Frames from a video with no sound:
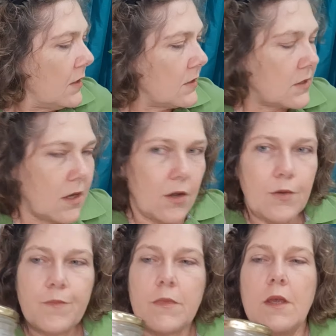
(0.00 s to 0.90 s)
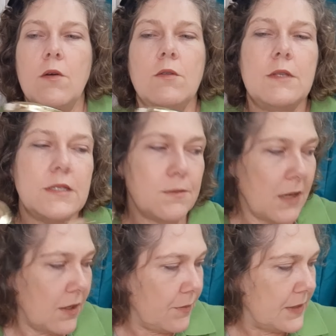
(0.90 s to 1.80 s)
So on the
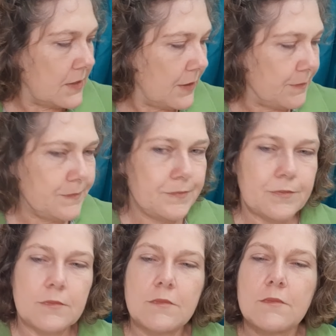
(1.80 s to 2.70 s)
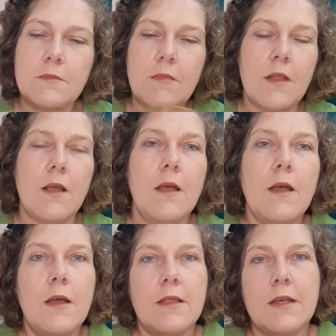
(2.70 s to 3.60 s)
smellometer,
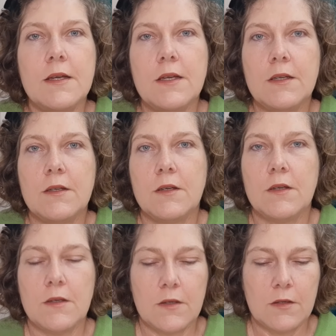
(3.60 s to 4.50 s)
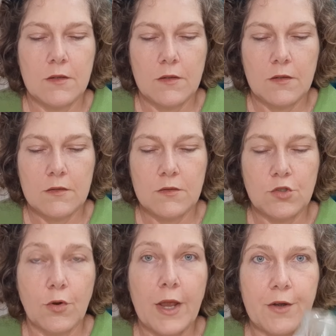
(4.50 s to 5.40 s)
the
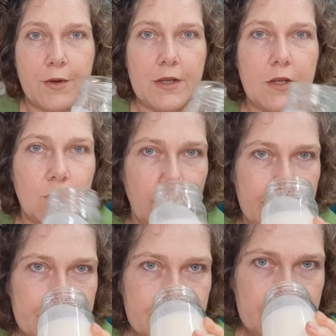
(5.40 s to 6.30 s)
dry rendered one,